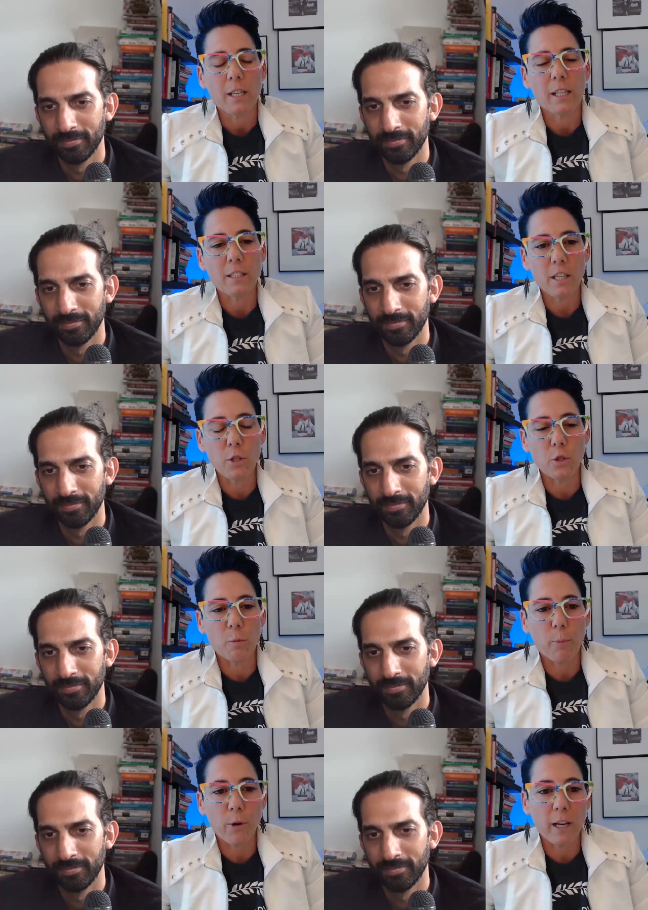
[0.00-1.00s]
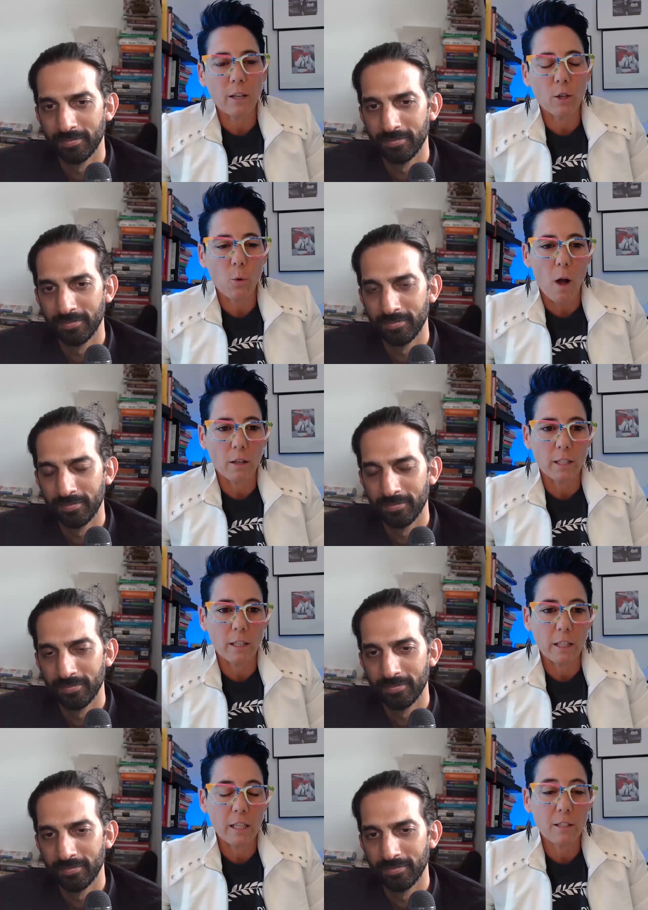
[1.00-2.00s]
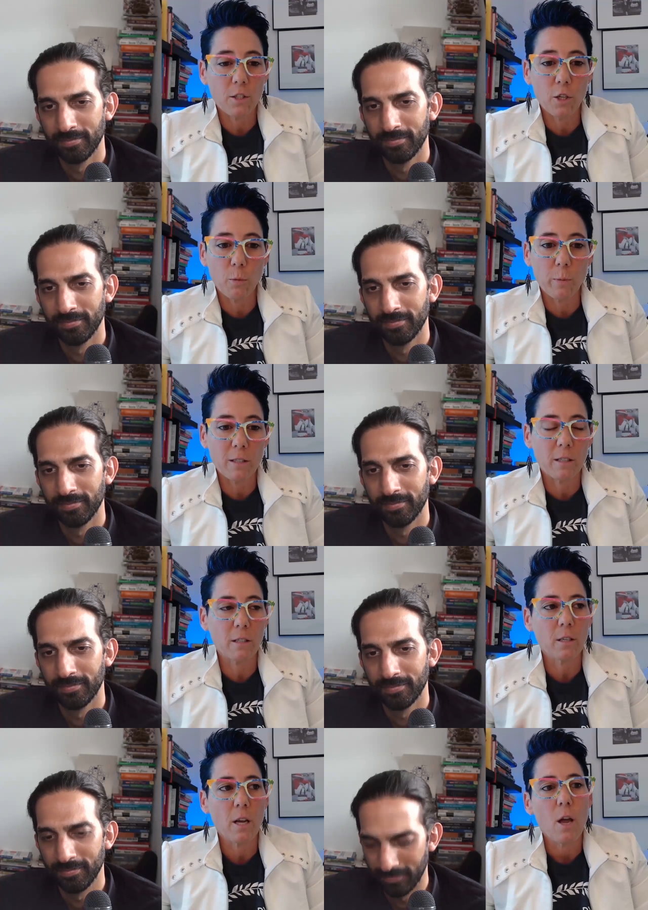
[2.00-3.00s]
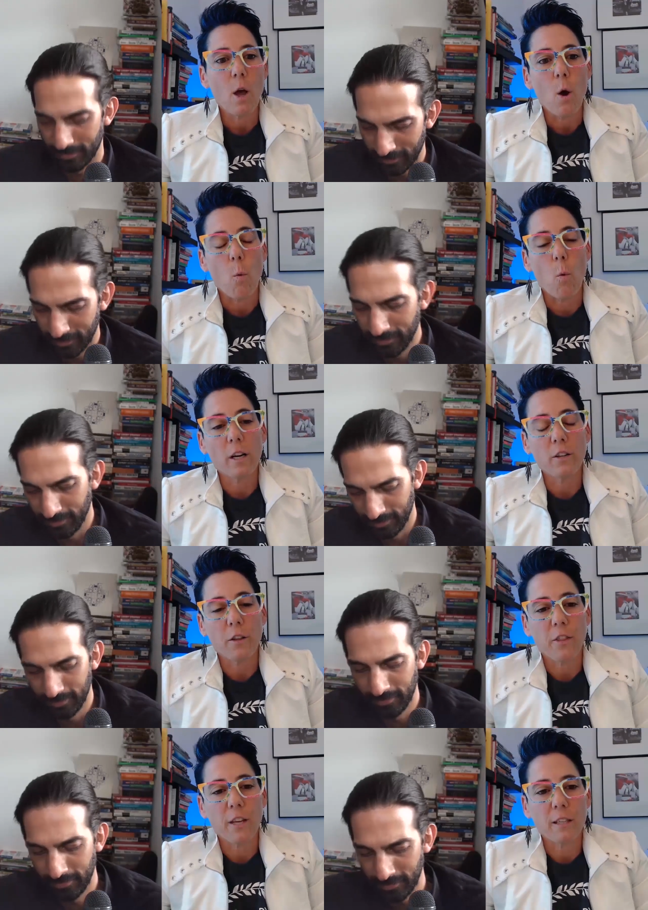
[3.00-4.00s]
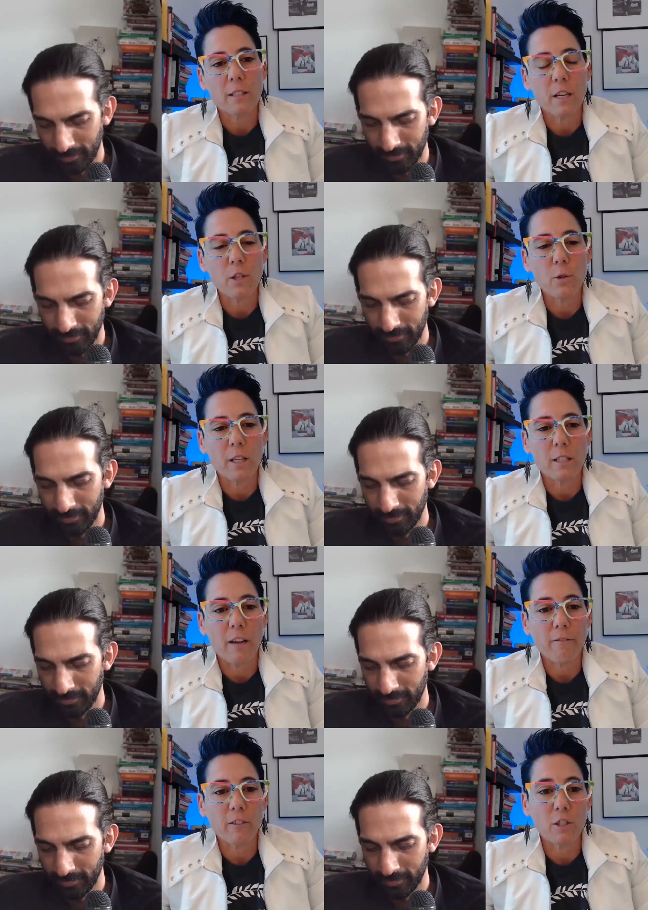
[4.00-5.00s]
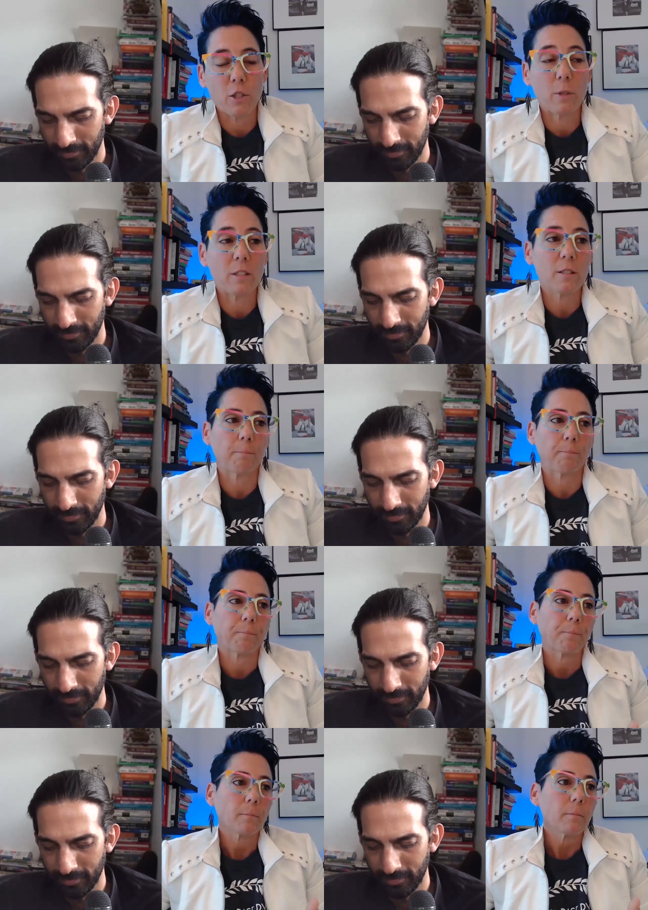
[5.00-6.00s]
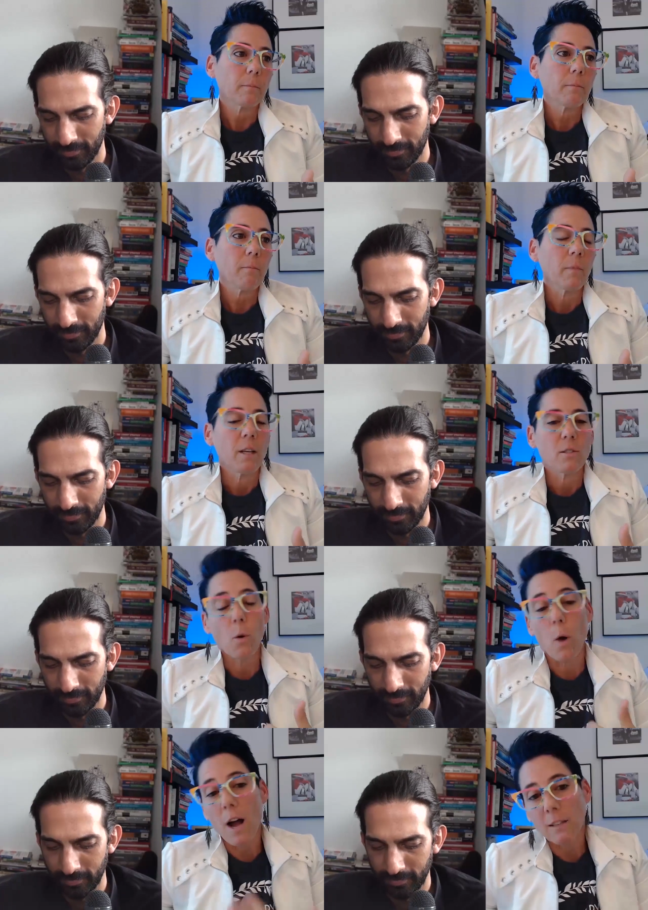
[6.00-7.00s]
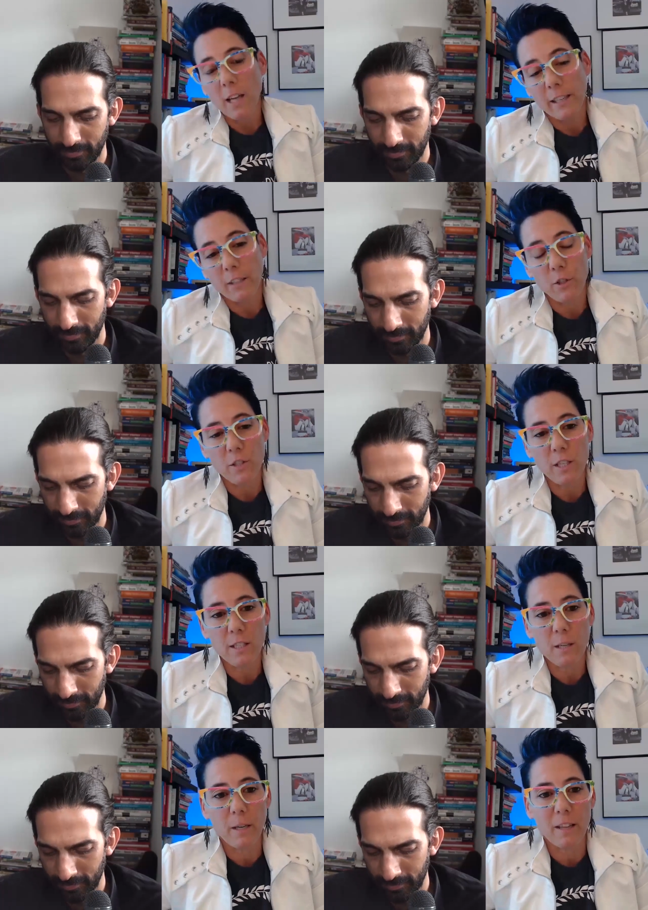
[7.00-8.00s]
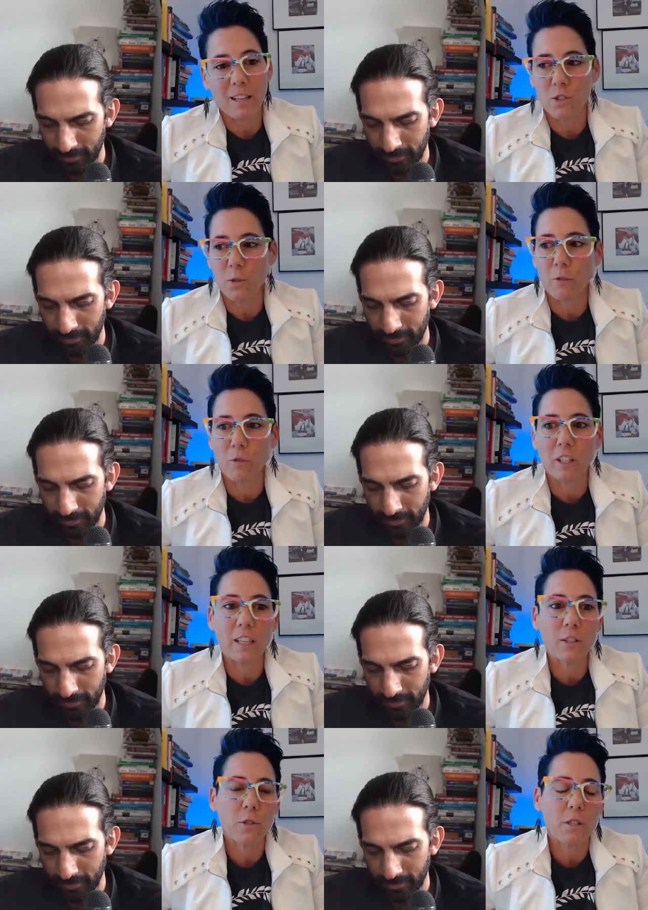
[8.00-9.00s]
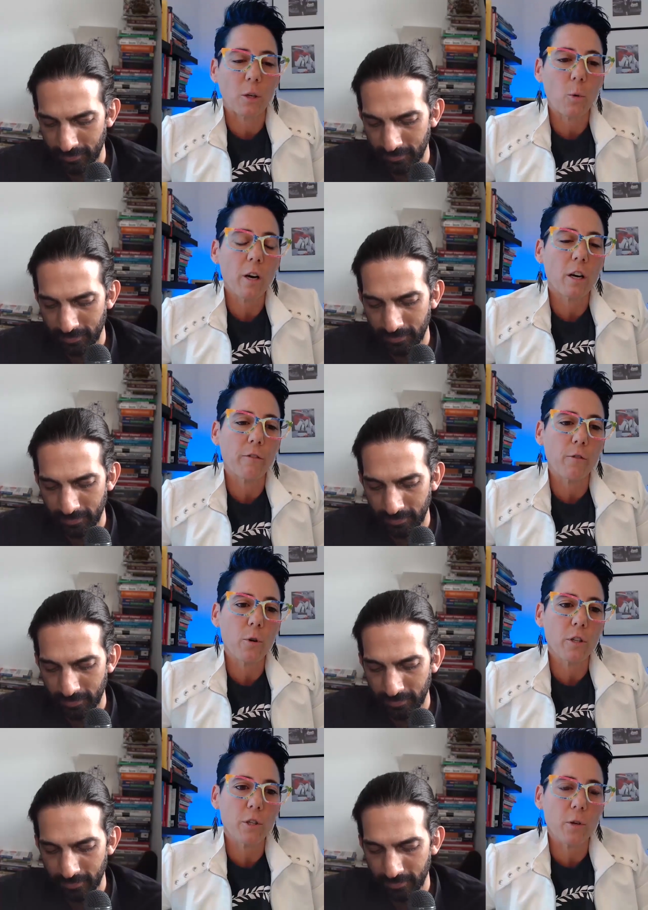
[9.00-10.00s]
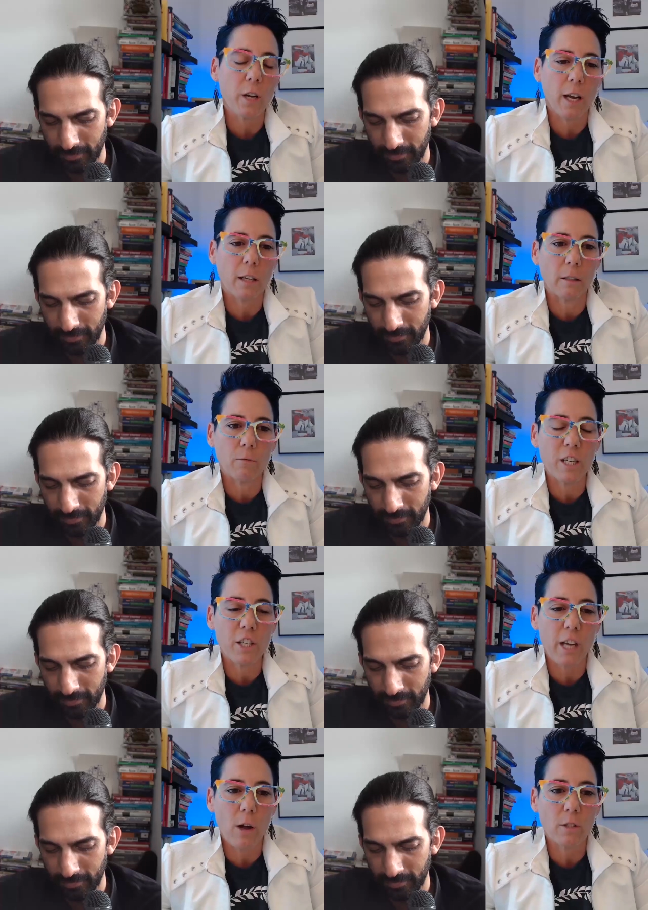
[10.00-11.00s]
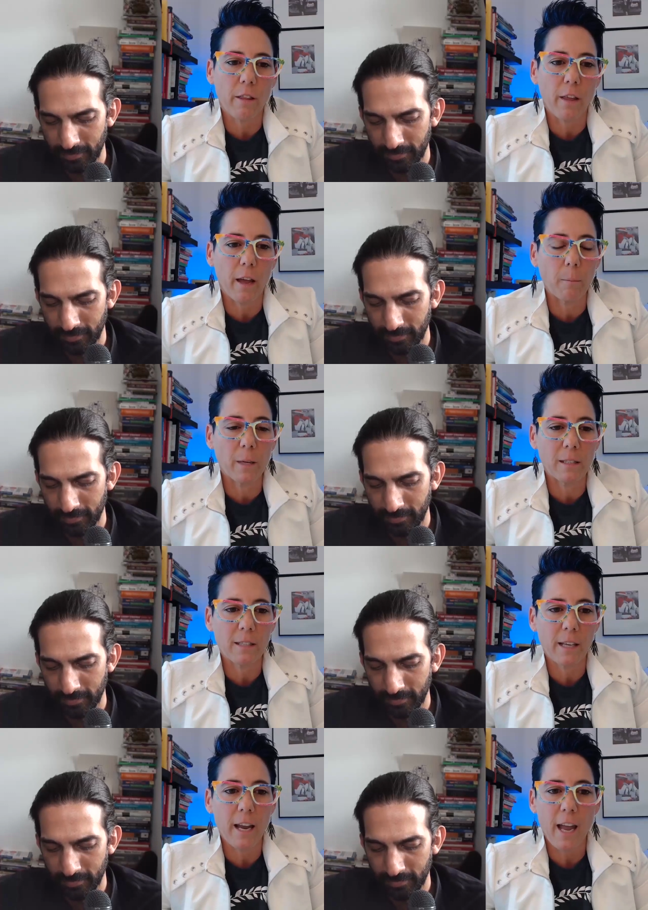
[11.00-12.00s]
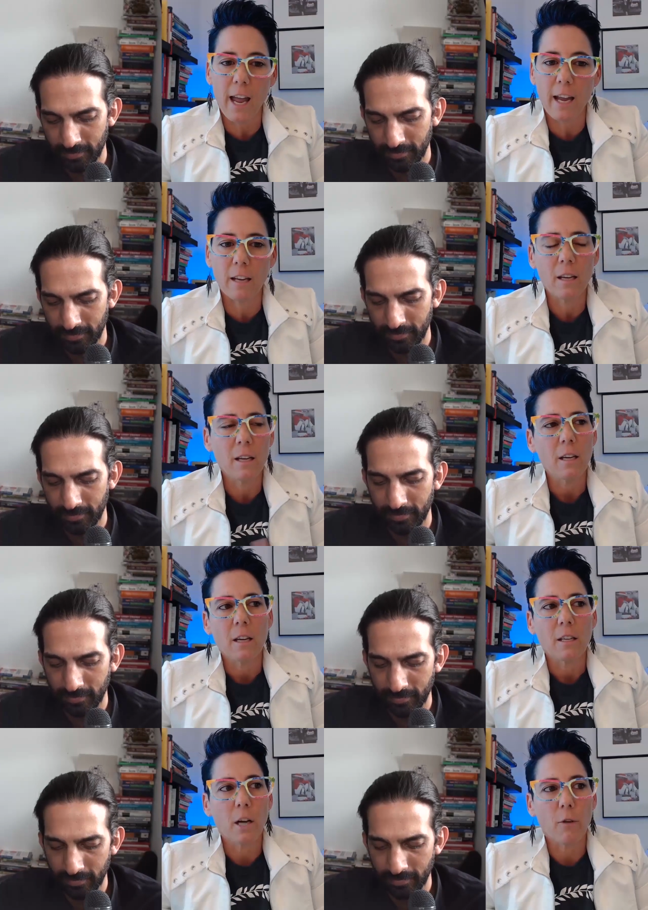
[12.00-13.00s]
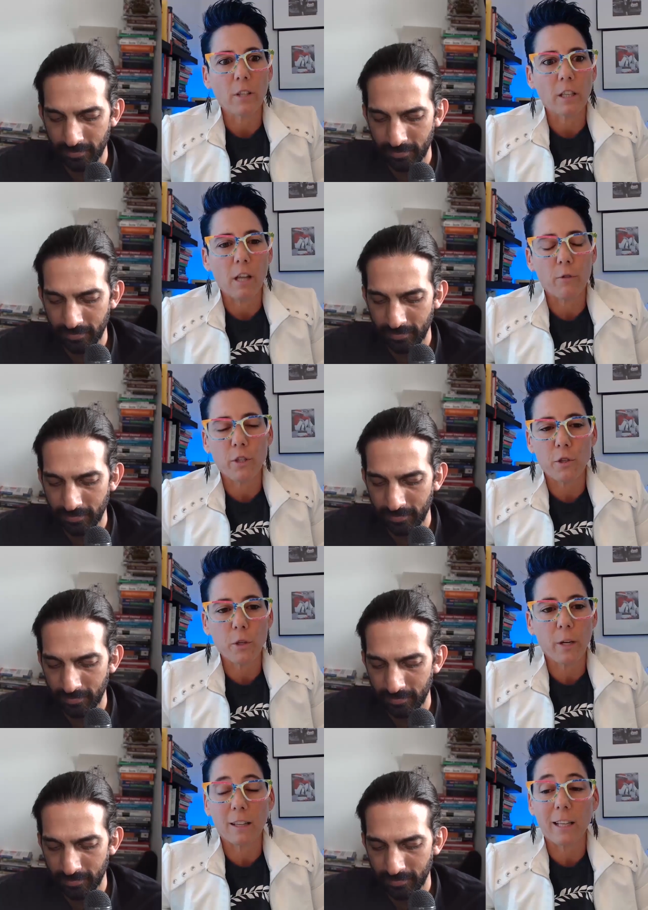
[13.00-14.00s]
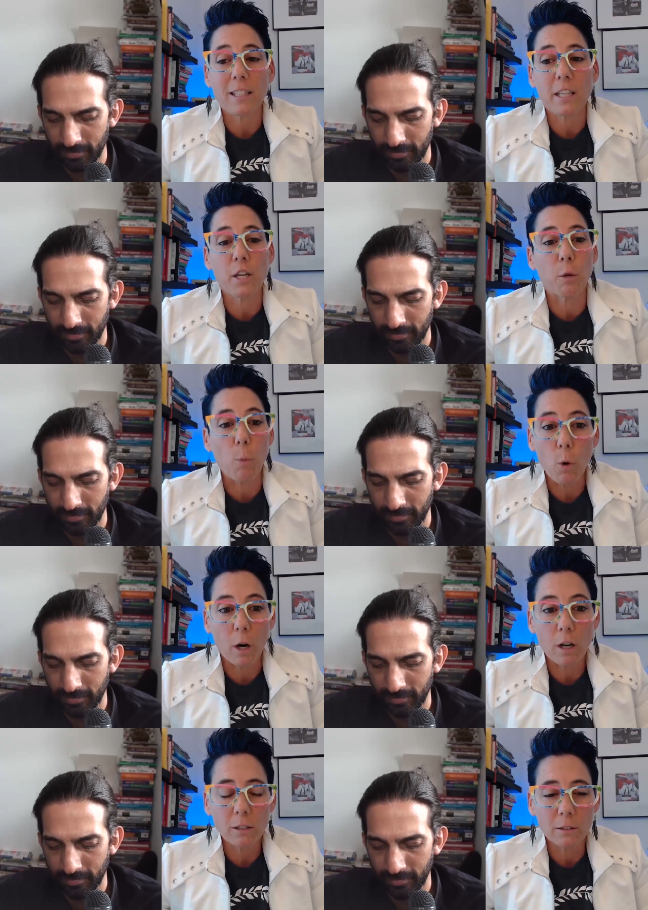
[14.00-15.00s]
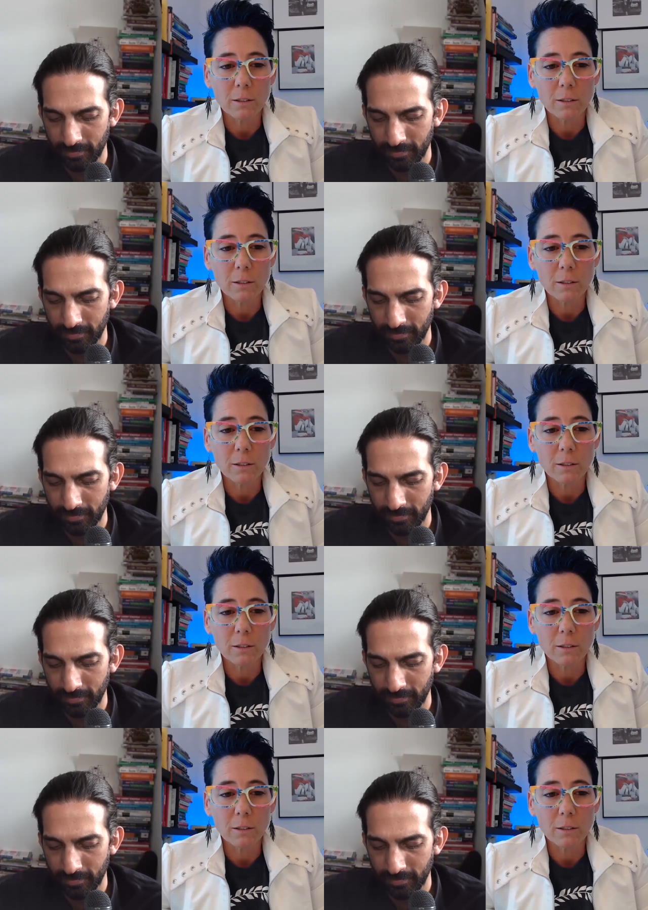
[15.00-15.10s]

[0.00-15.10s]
Speaker 1: continue to bring quality leads to your business. One of the things that you can definitely do is So online, if you see somebody that's doing really interesting work, of course you can reach out to them and say, hey, you know, I really love what you're doing. I'd like to hear more.